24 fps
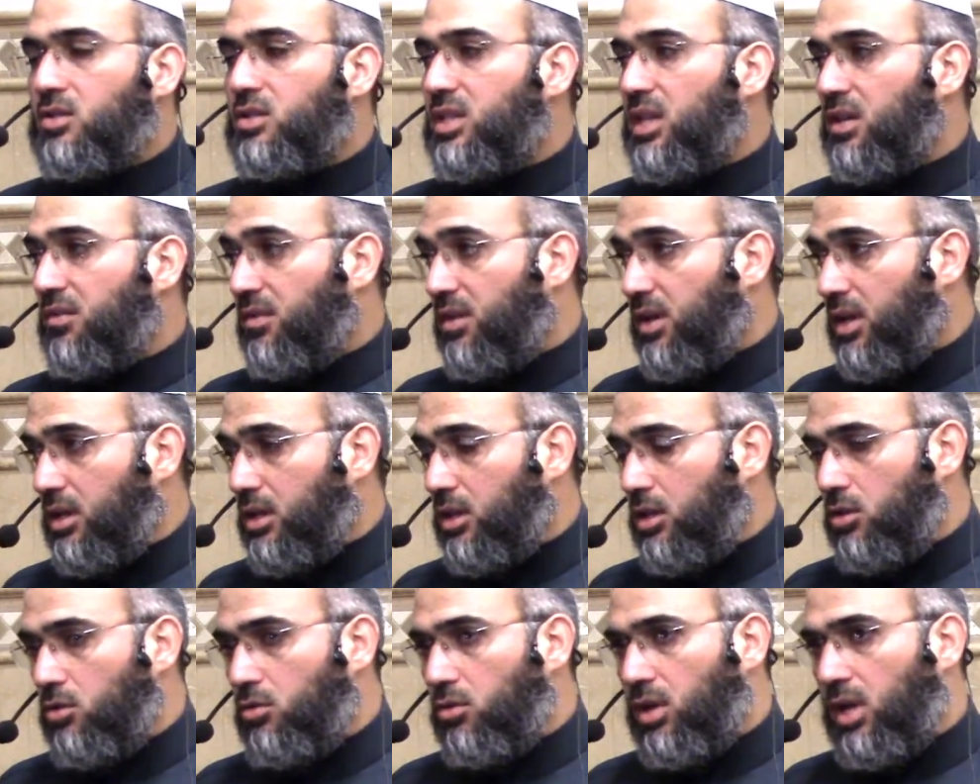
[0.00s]

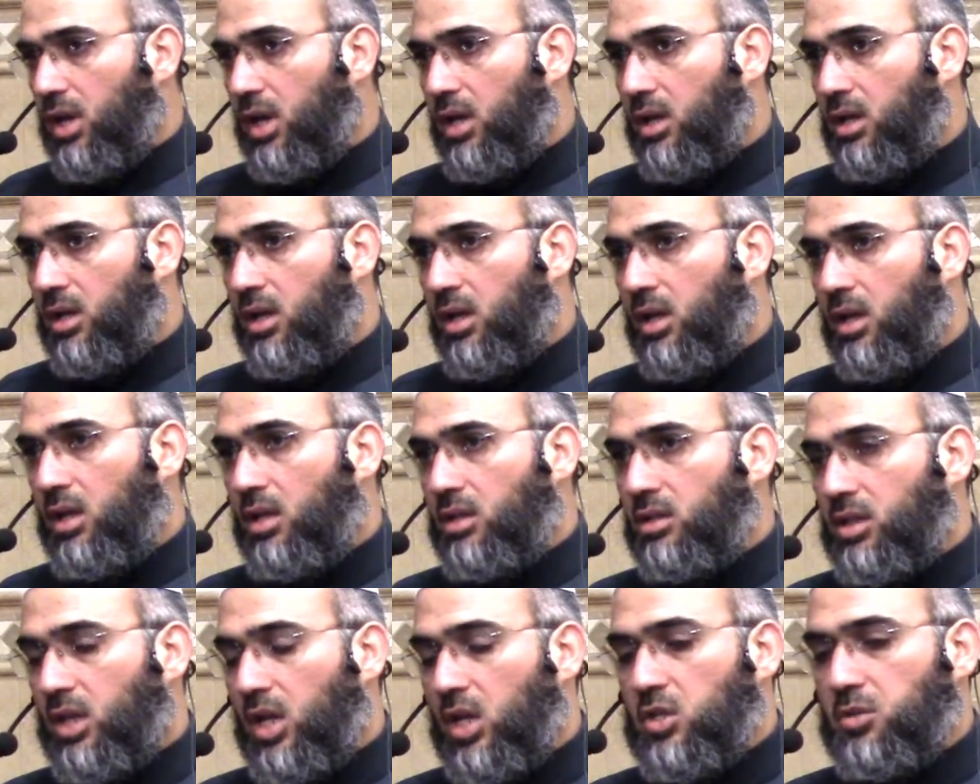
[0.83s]
Definitely you can
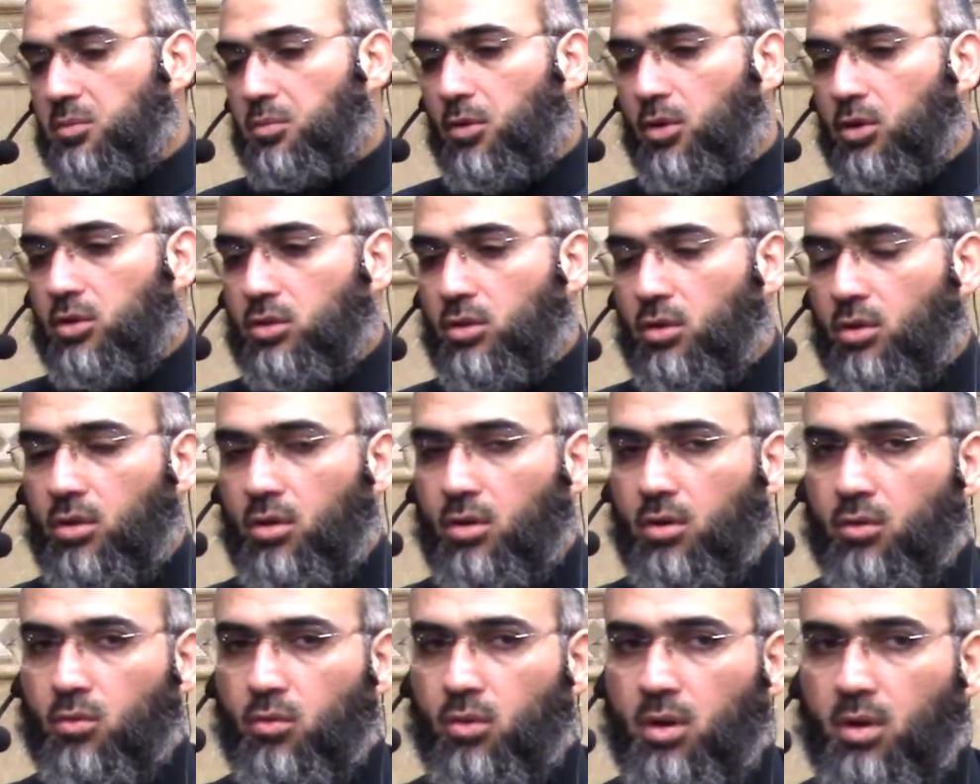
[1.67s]
transport
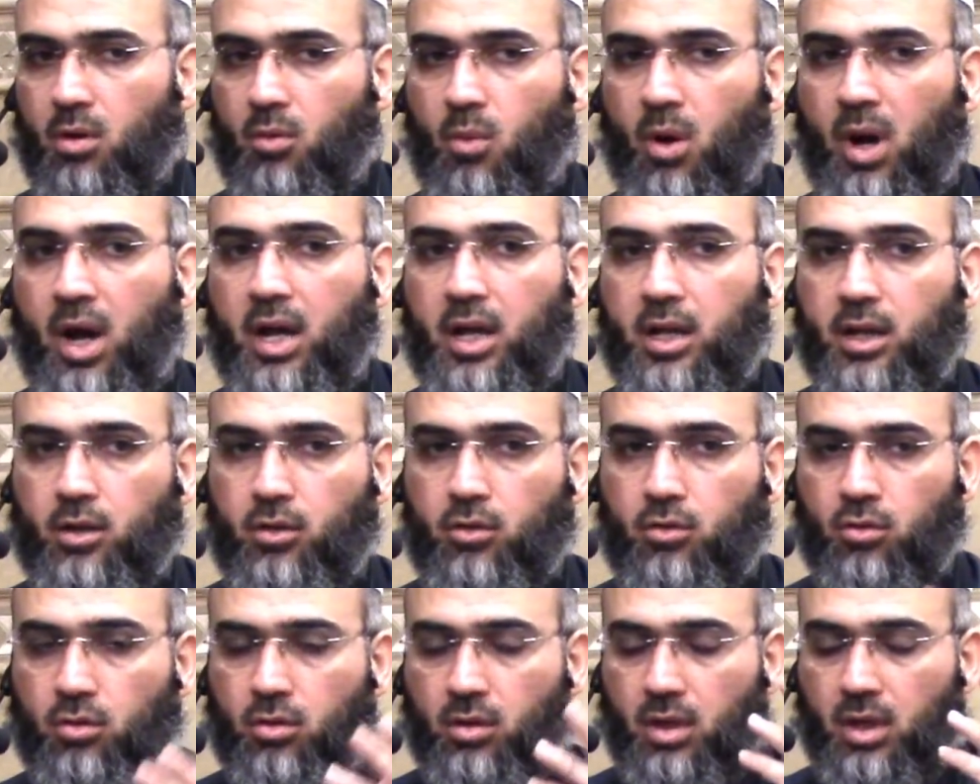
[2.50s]
or wire
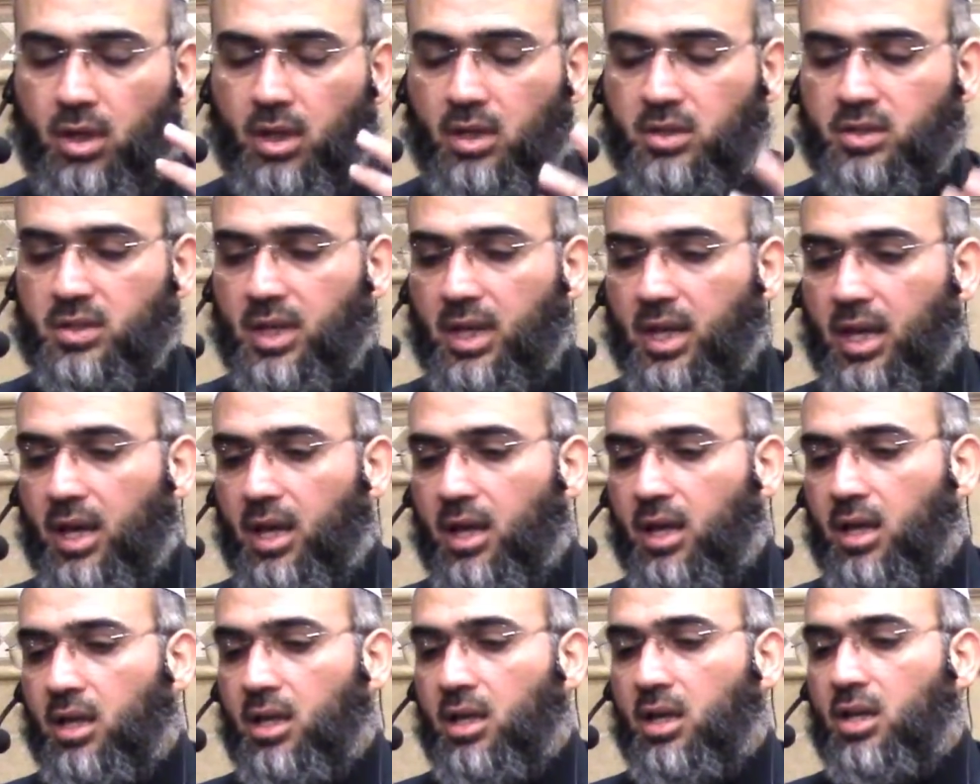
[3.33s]
your
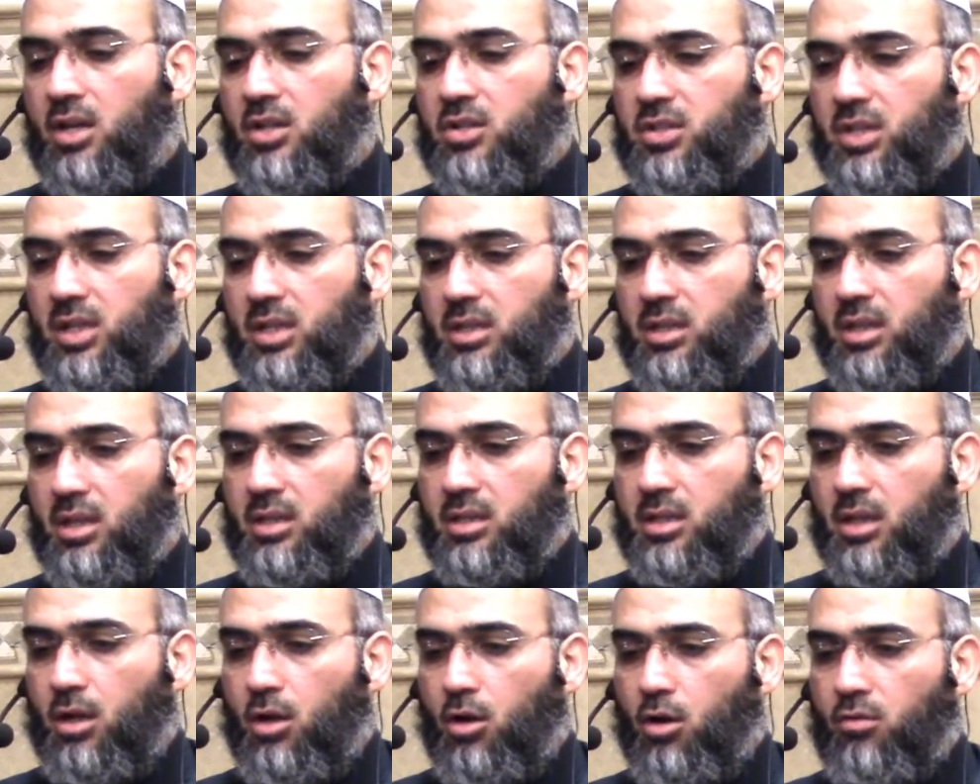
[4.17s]
zakah, send
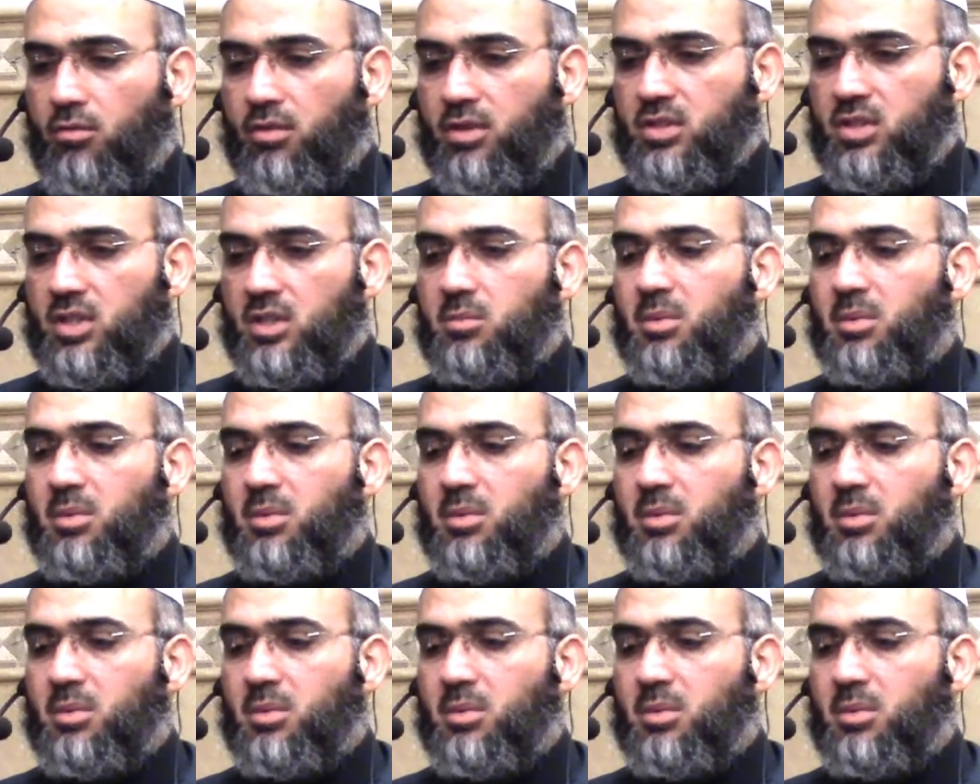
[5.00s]
it overseas.